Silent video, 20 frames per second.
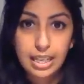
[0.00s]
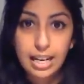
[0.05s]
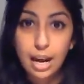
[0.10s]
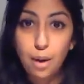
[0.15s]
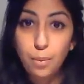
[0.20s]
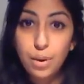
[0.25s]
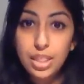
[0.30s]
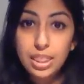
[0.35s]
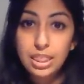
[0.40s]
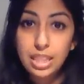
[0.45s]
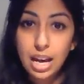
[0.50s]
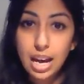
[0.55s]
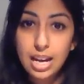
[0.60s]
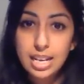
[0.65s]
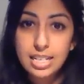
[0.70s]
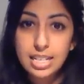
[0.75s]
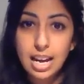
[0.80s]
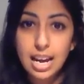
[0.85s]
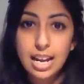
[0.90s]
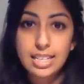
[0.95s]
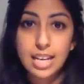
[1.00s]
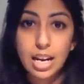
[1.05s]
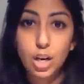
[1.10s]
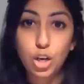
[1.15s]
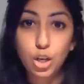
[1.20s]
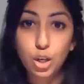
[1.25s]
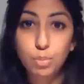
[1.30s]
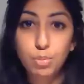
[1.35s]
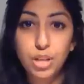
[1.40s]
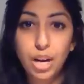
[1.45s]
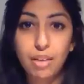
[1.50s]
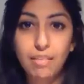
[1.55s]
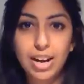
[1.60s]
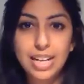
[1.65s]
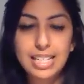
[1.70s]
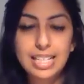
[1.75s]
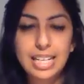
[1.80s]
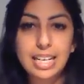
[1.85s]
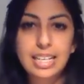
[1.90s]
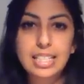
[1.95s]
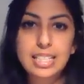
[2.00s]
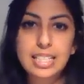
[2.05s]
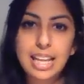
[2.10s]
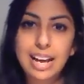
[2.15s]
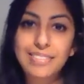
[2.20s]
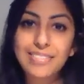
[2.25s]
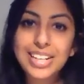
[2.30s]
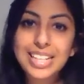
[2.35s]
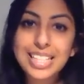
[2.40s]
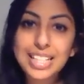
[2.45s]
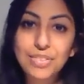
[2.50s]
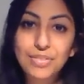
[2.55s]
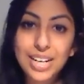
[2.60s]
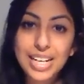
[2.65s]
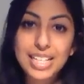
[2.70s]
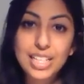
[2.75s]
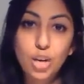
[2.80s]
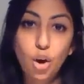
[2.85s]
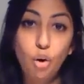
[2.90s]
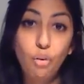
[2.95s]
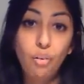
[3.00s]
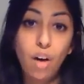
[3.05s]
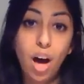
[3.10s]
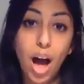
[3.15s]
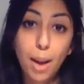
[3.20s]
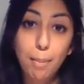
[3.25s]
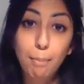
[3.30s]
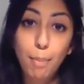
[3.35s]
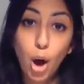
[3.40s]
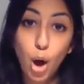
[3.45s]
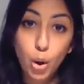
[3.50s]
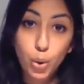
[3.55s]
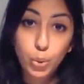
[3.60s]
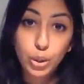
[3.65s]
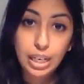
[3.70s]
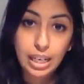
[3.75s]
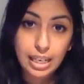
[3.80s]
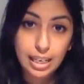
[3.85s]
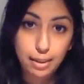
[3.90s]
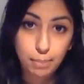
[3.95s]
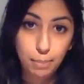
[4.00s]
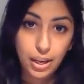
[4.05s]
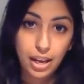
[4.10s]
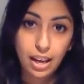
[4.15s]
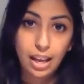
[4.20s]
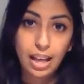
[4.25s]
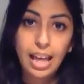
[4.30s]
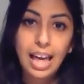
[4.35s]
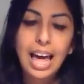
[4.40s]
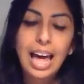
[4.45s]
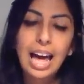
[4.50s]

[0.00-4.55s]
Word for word: Now with thiazides and loop diuretics, there is a risk of hypokalemia,